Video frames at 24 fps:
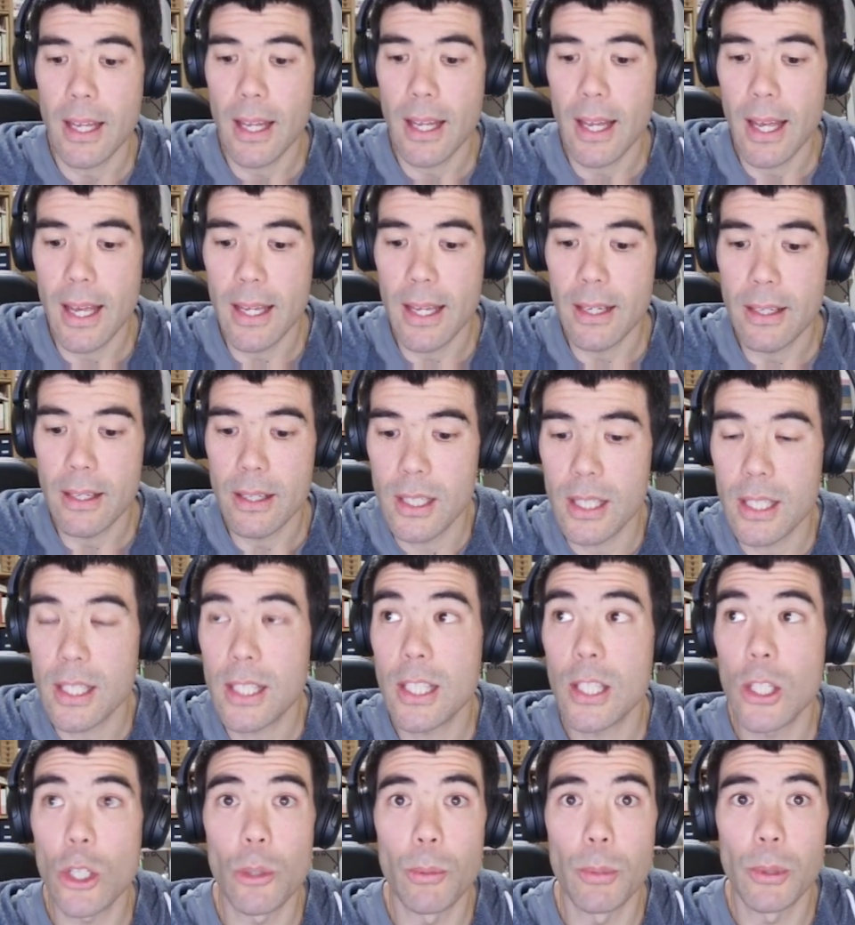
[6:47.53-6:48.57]
and
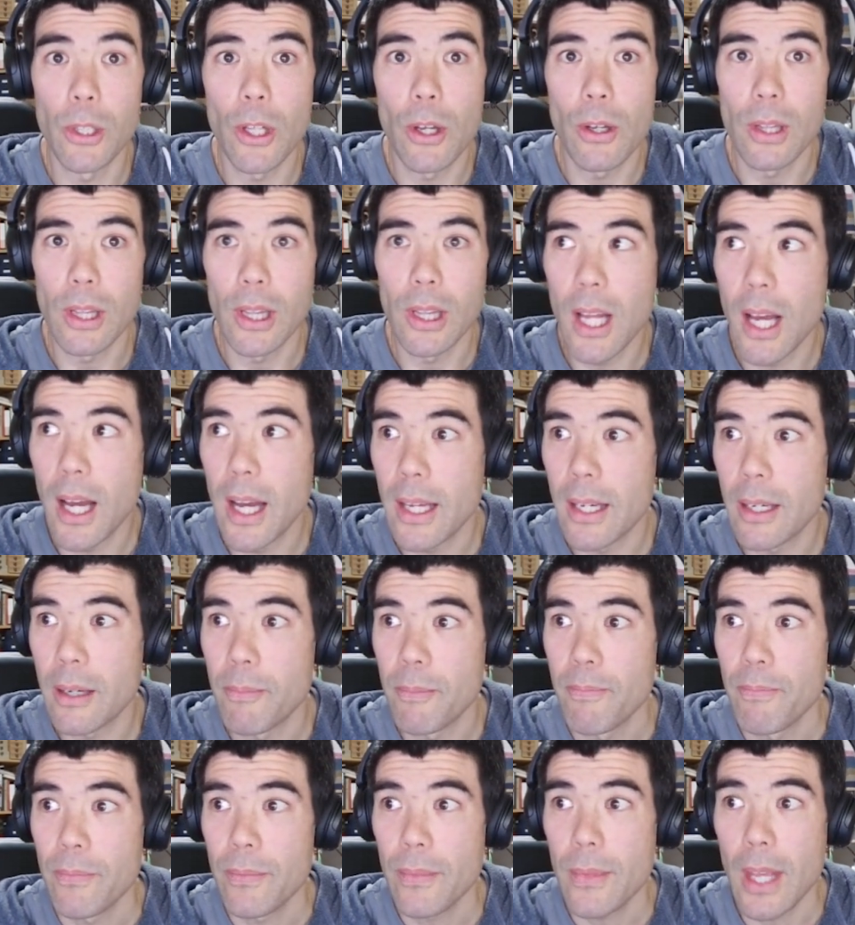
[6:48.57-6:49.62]
still below the line
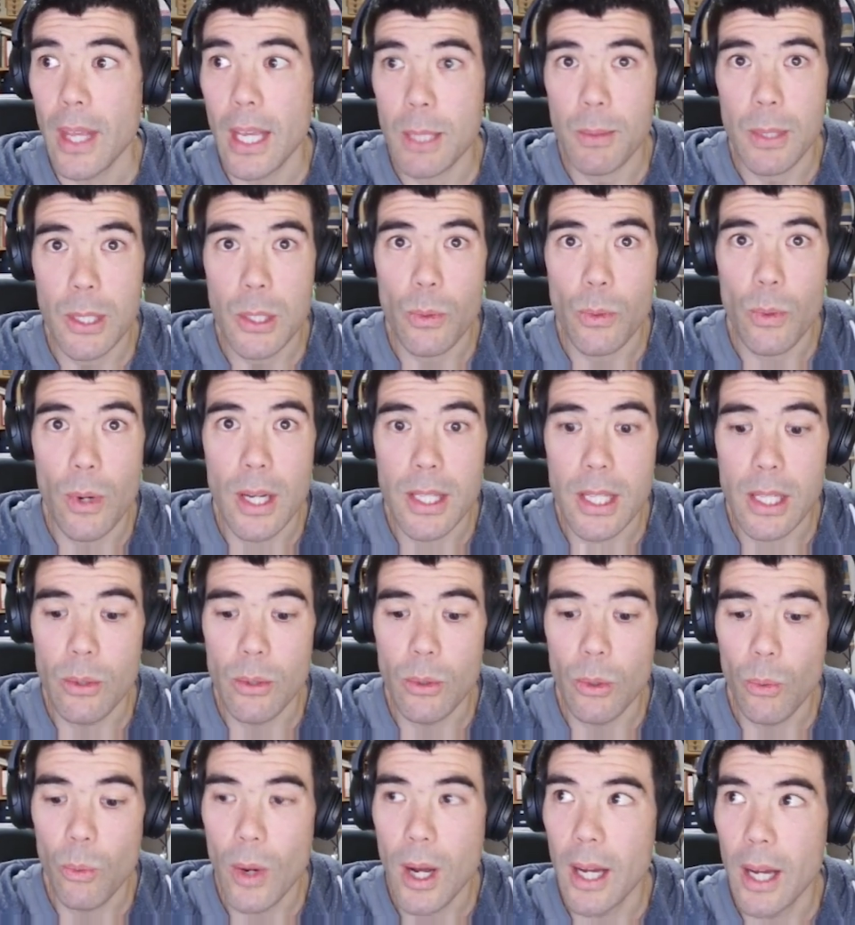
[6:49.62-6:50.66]
x plus y is
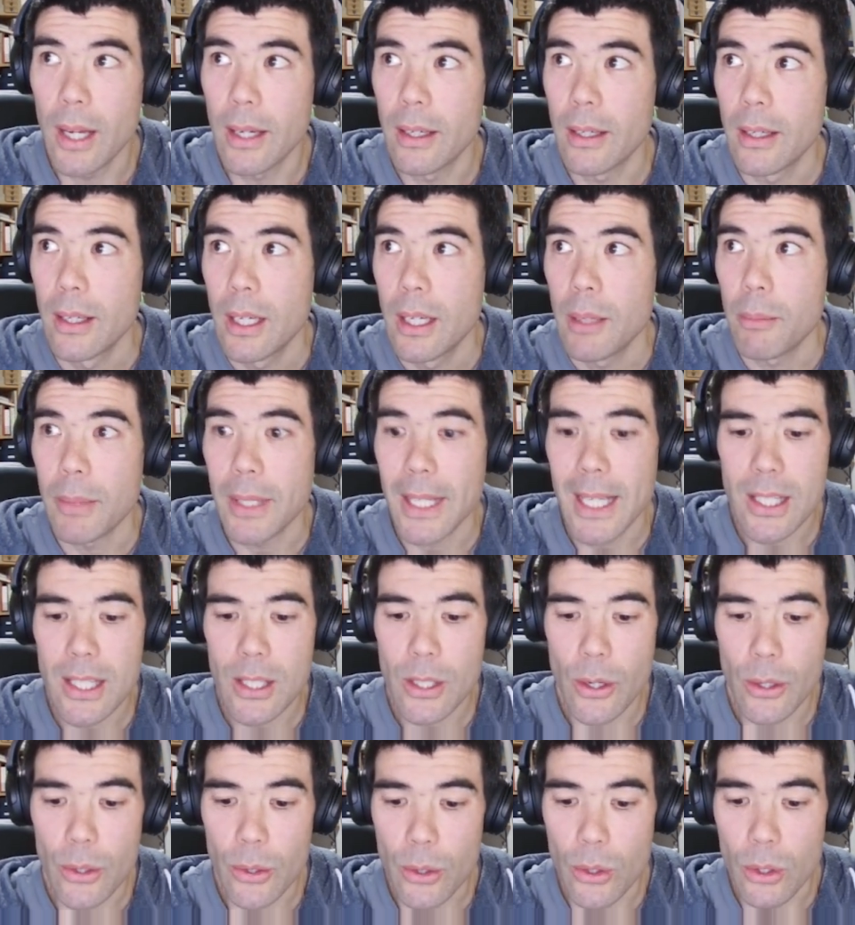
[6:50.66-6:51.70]
equal to 1, but that's
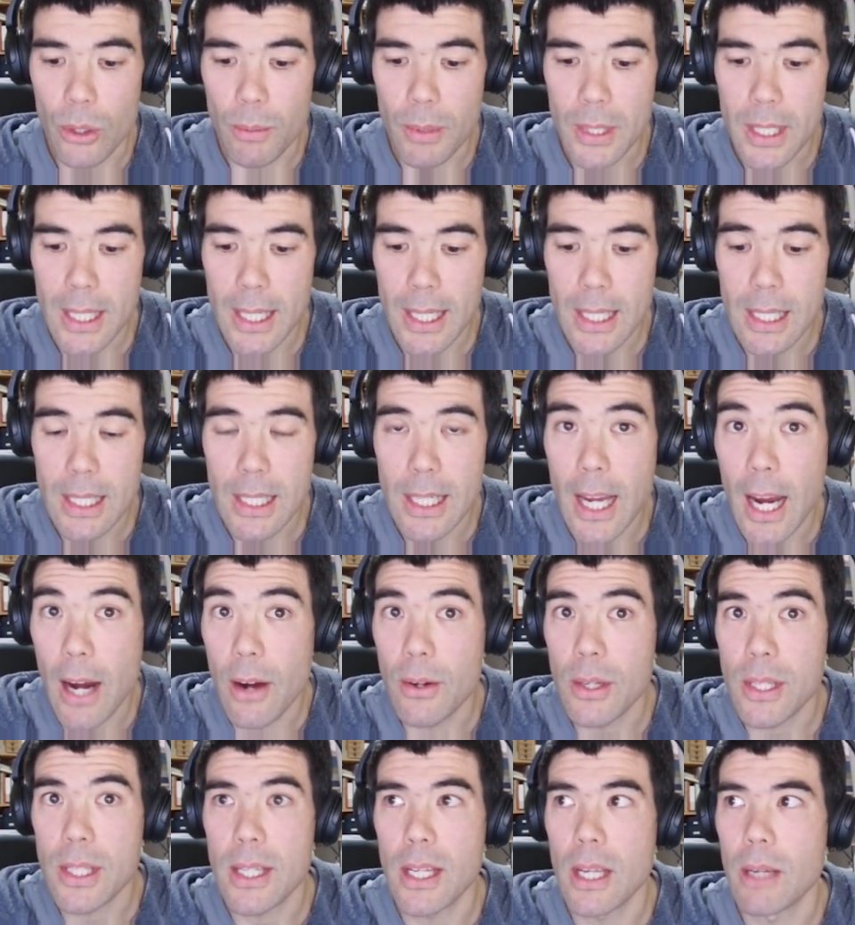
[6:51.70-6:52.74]
no good because that doesn't
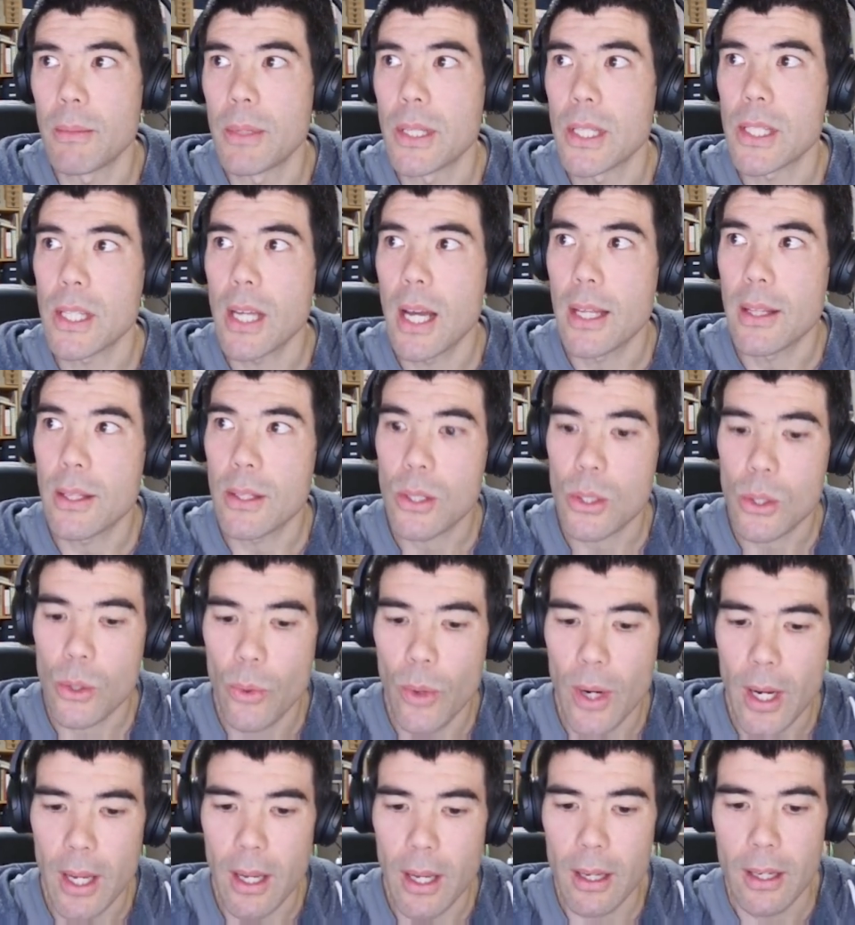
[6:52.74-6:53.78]
guarantee I'm inside the
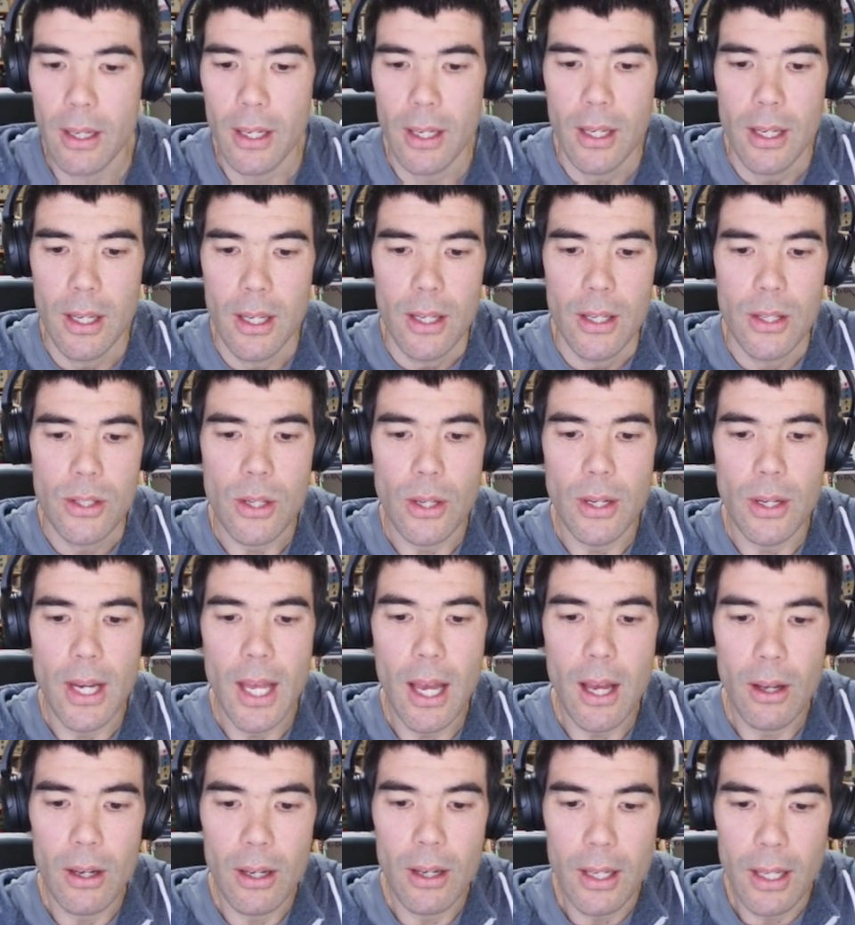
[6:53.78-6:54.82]
square. So
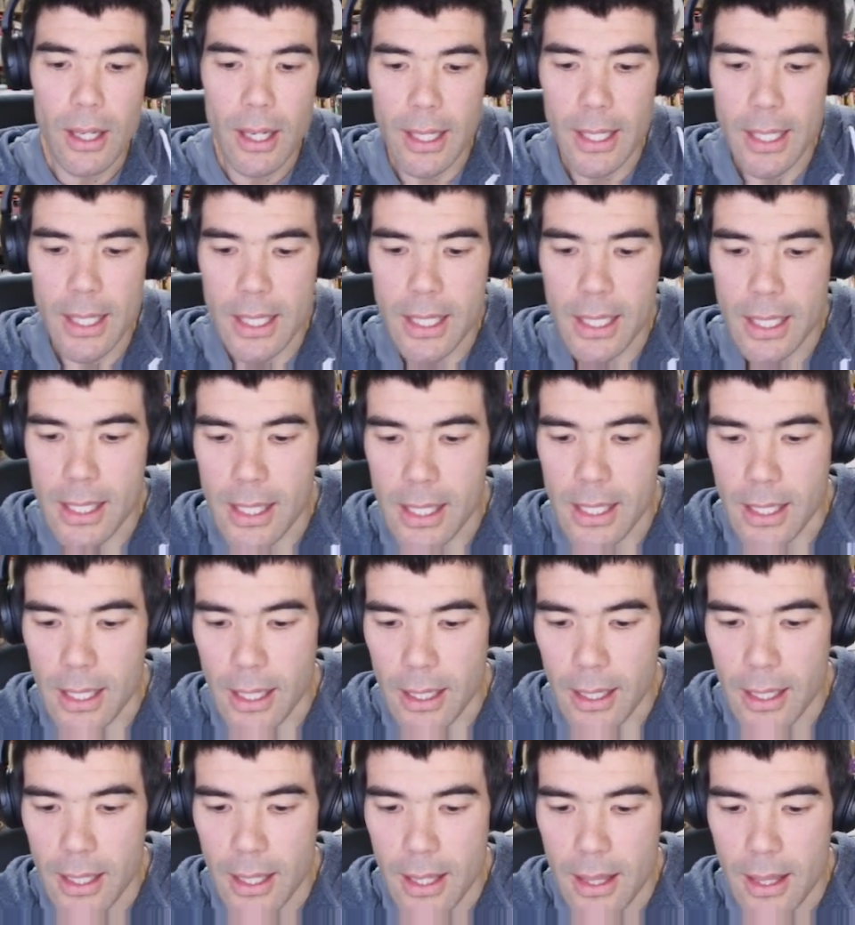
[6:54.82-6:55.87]
now I need to
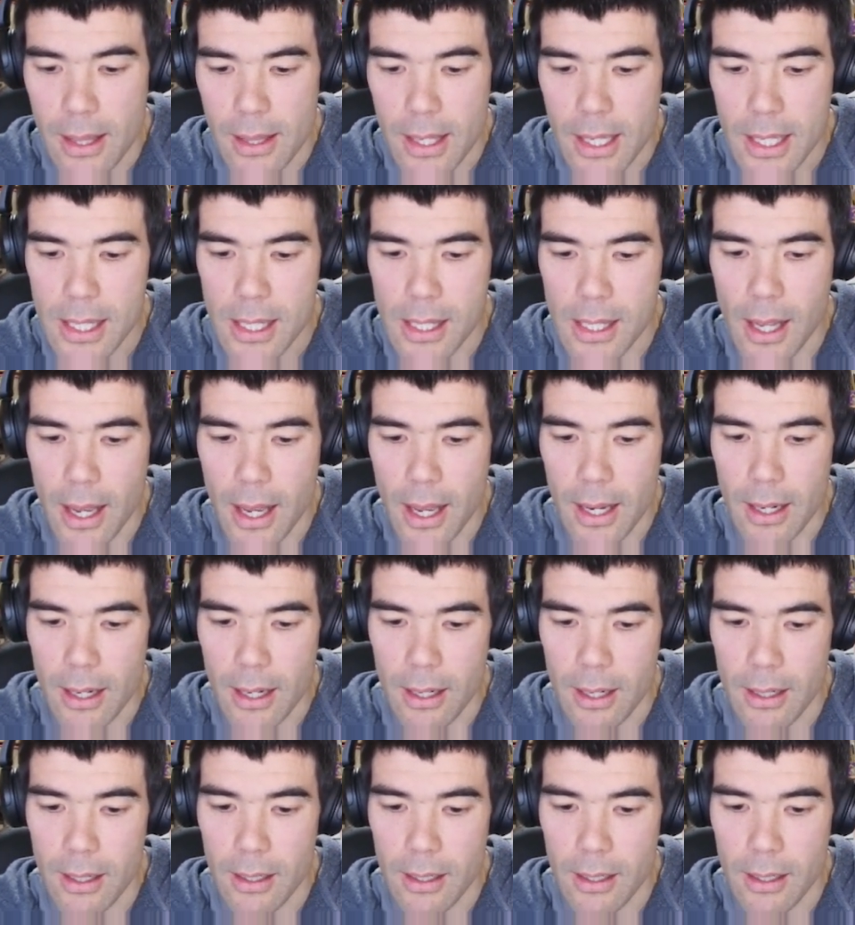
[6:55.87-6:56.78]
consider this line.